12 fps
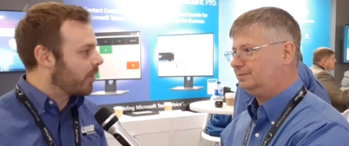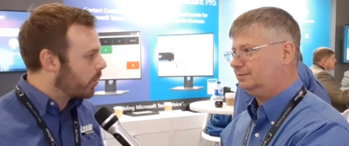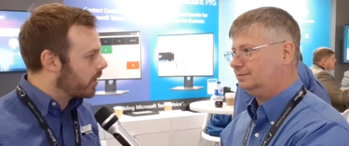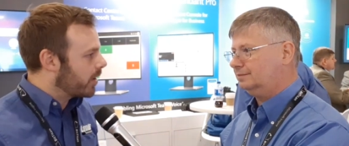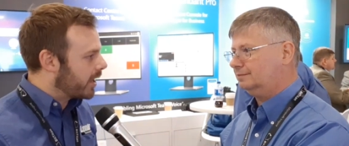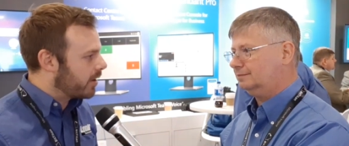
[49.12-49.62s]
Speaker 1: that
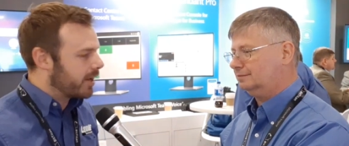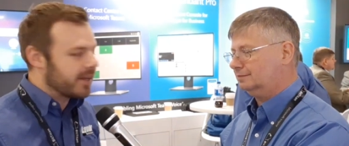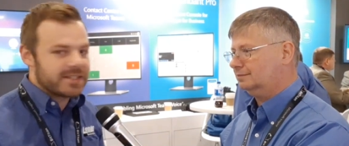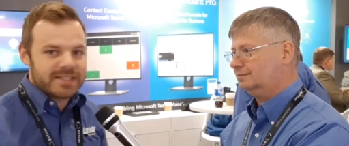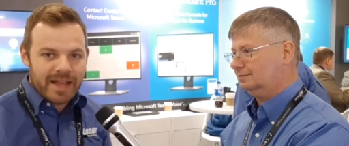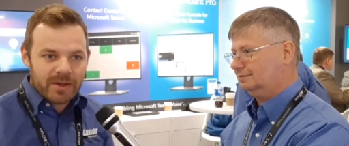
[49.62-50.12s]
we're hearing,
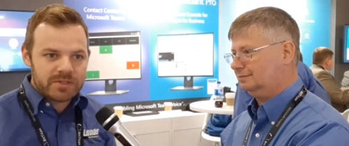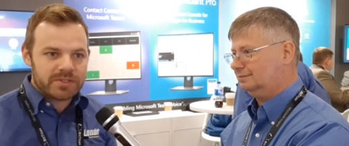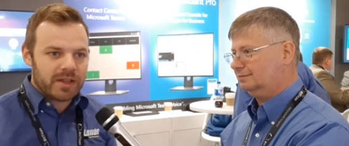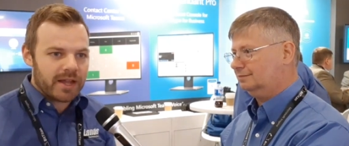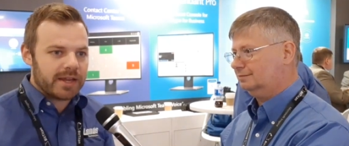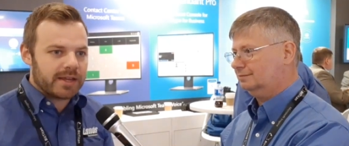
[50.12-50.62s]
it sounds
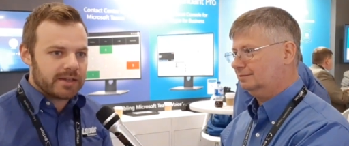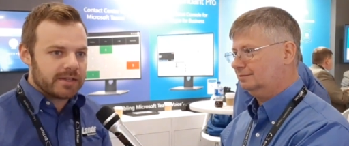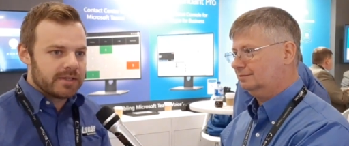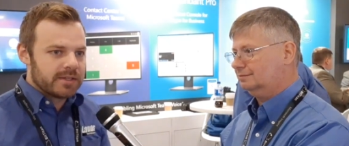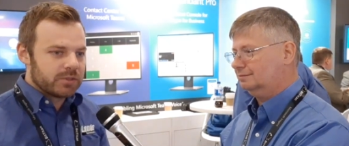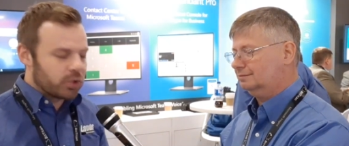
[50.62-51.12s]
like
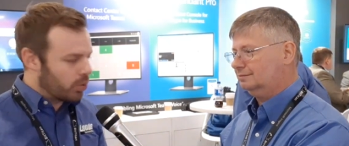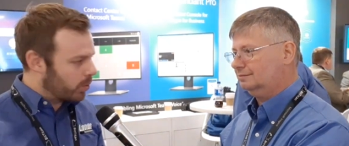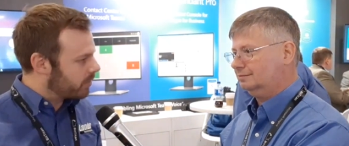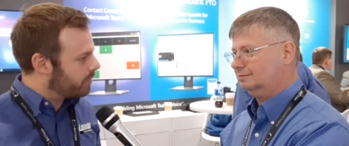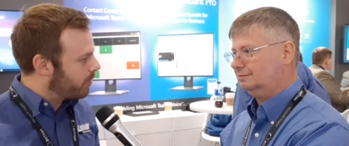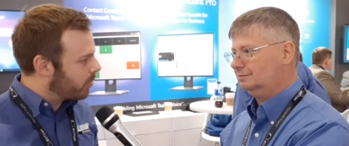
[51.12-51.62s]

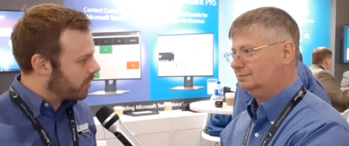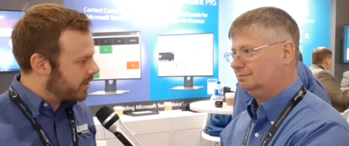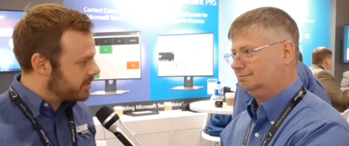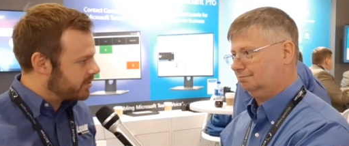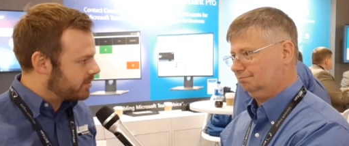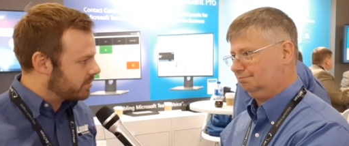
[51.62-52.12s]
quarter four
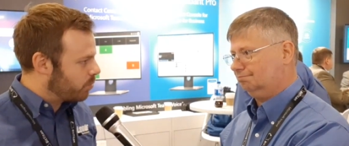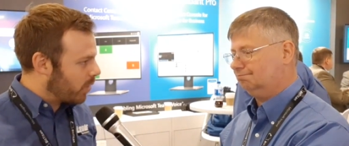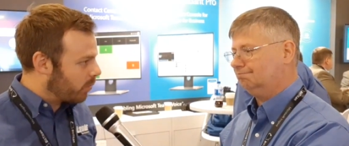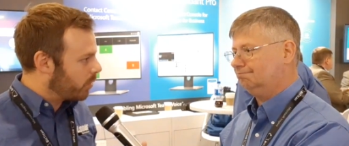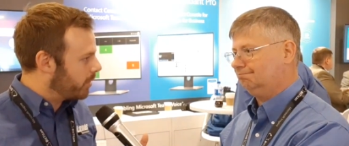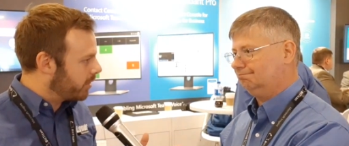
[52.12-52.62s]
is
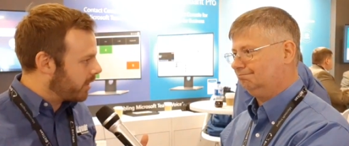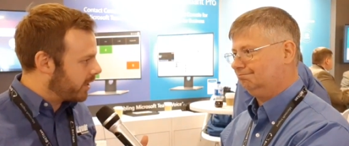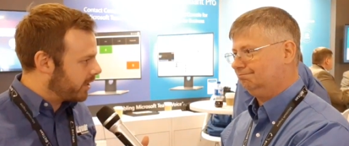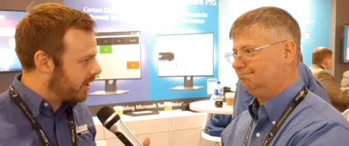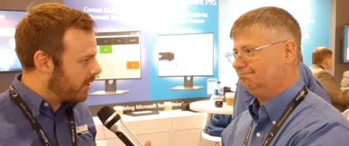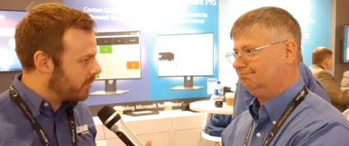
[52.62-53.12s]
when we'll be
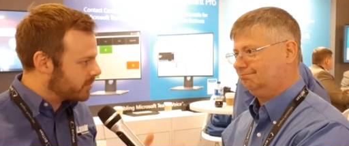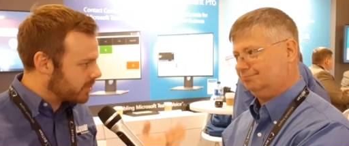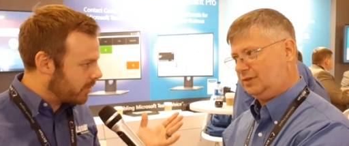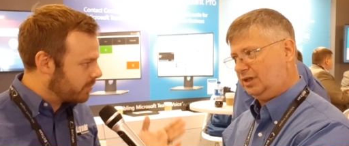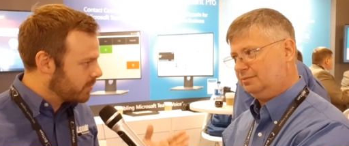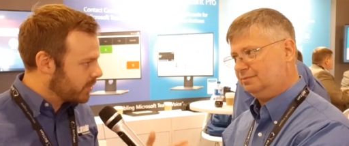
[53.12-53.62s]
ready to go.
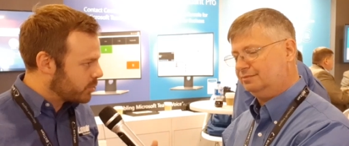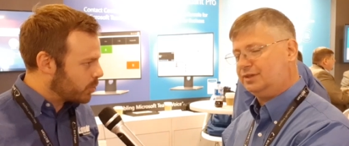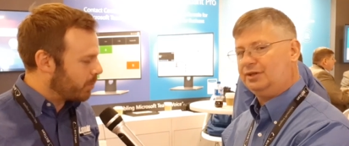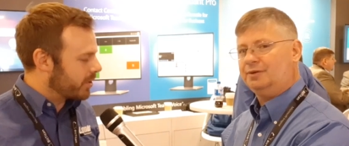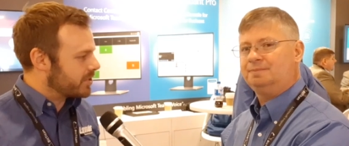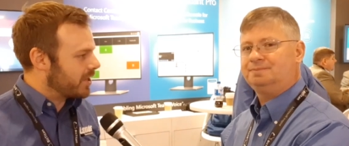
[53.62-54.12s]
So,
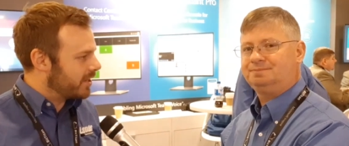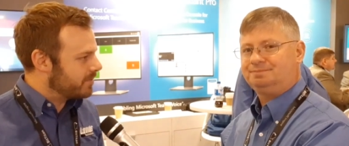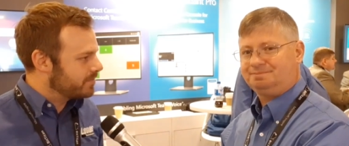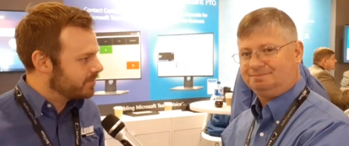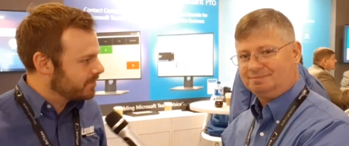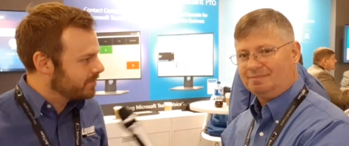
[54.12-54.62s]
super excited.
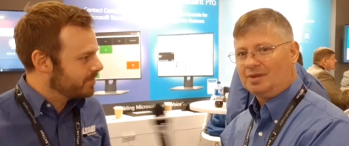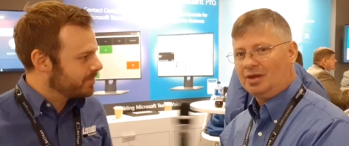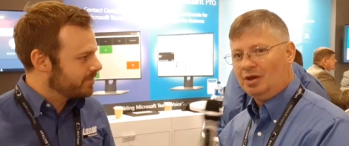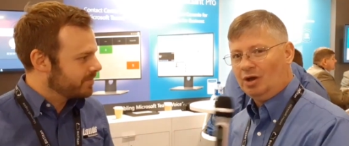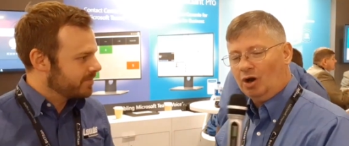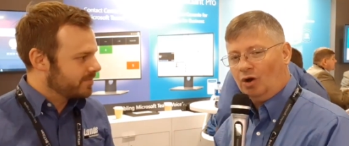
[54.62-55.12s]

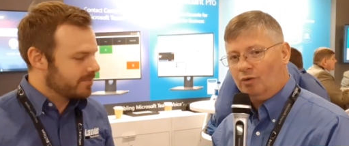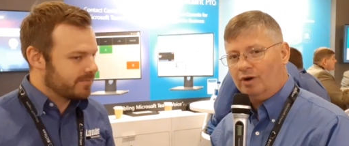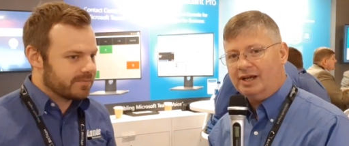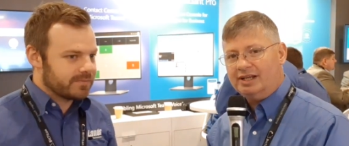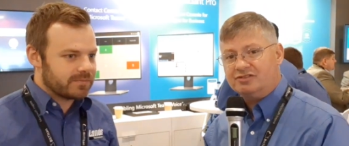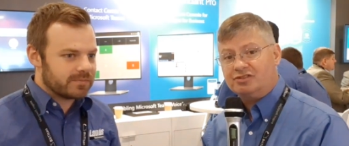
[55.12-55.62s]
Speaker 2: All
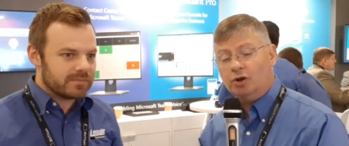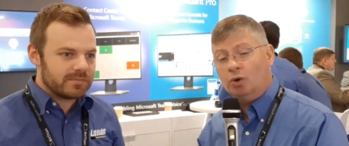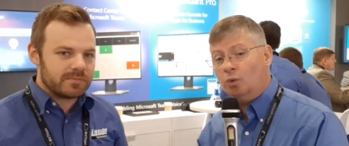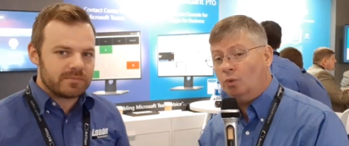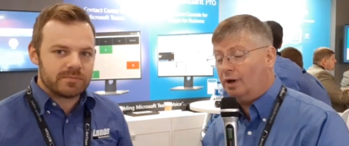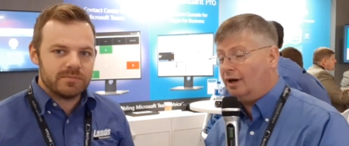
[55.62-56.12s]
right.
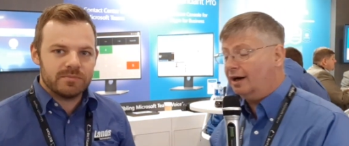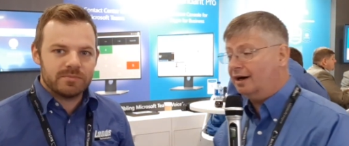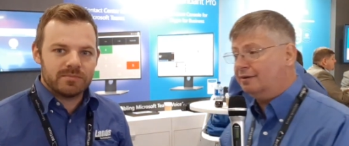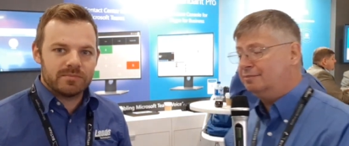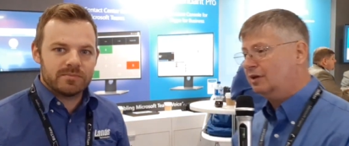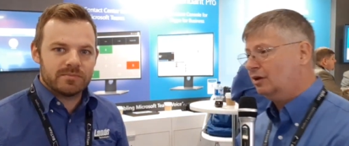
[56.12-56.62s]
So,
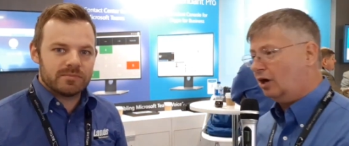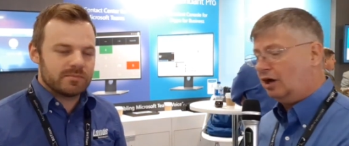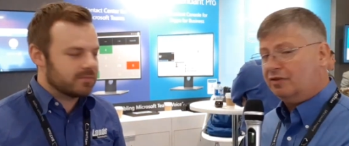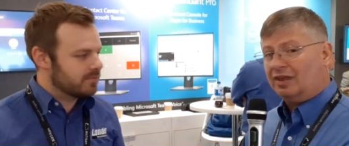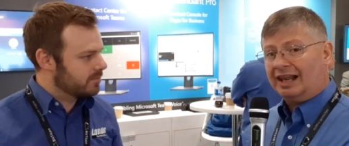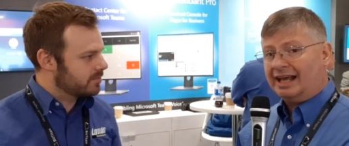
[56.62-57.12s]
uh,
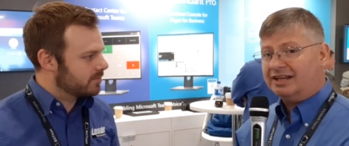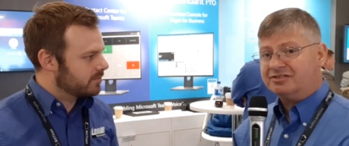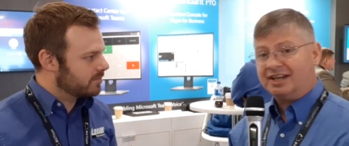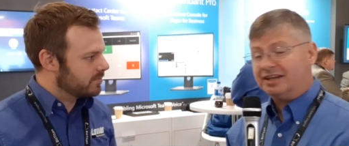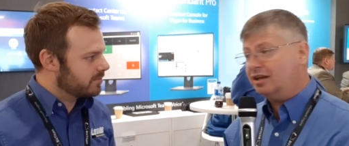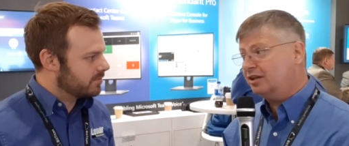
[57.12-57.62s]
the Landis
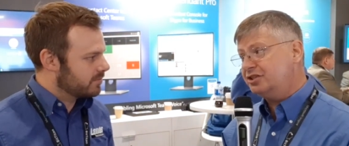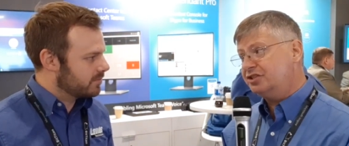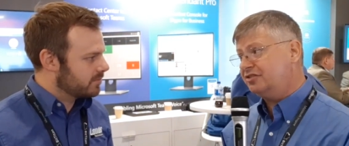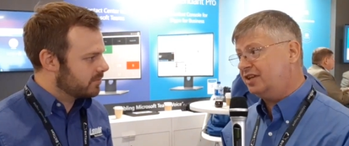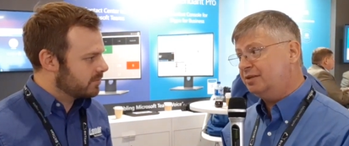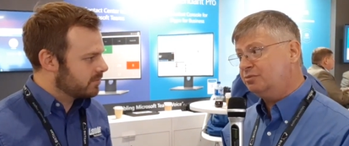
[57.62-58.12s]

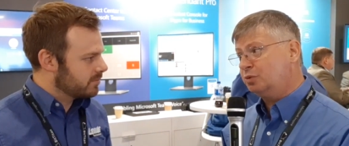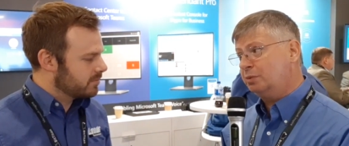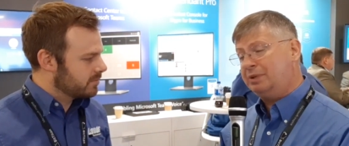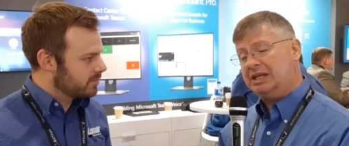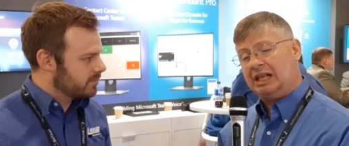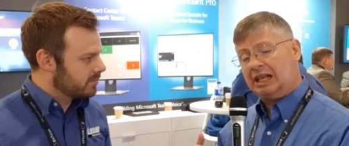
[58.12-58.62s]
Technologies teams
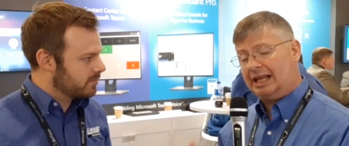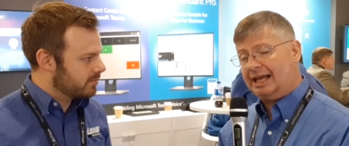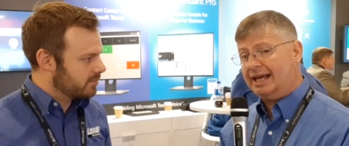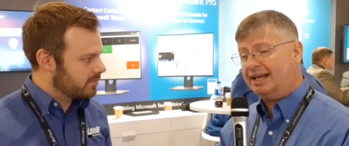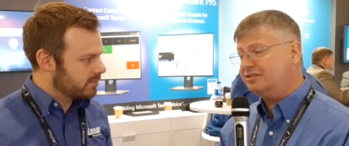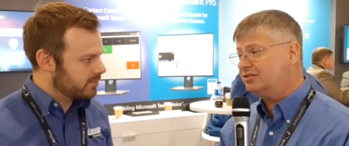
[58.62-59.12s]
would be
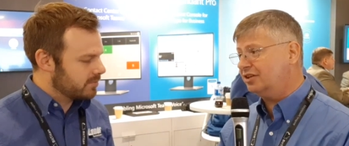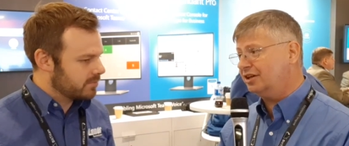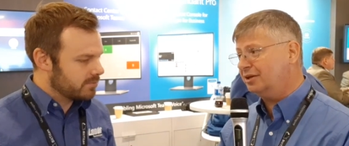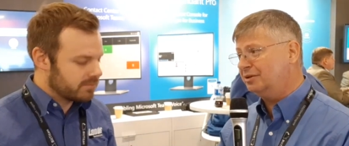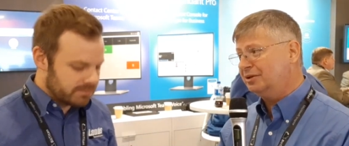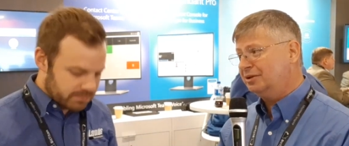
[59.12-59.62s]
glad
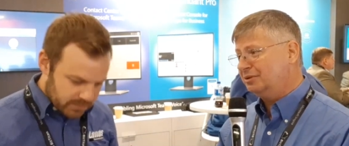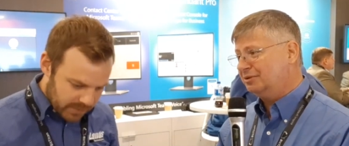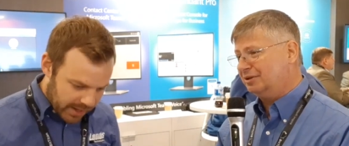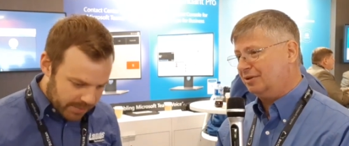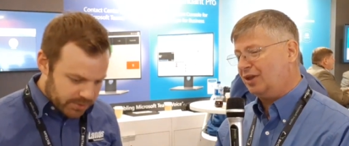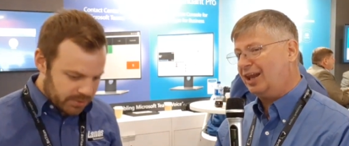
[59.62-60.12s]
to.
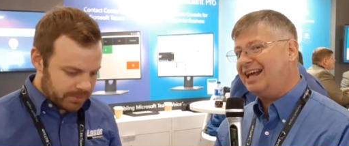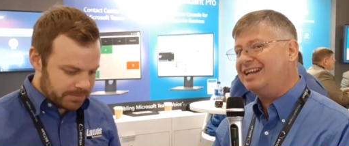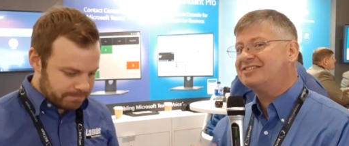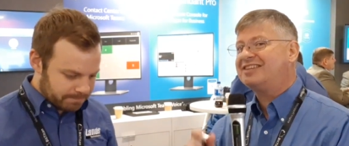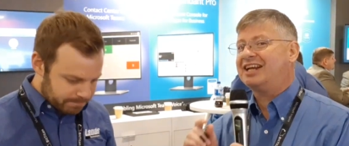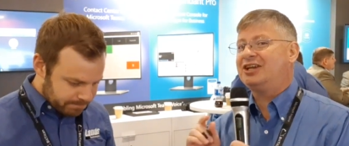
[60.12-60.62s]
The
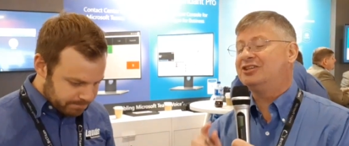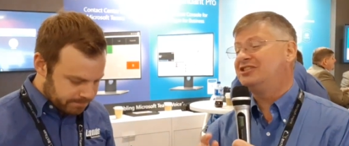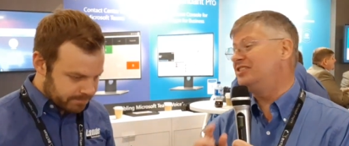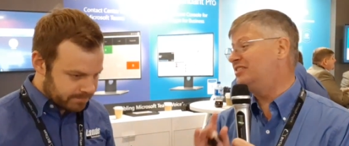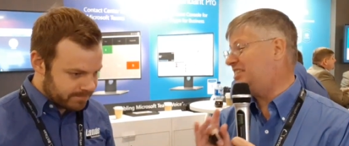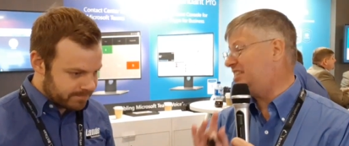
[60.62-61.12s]
Landis Technologies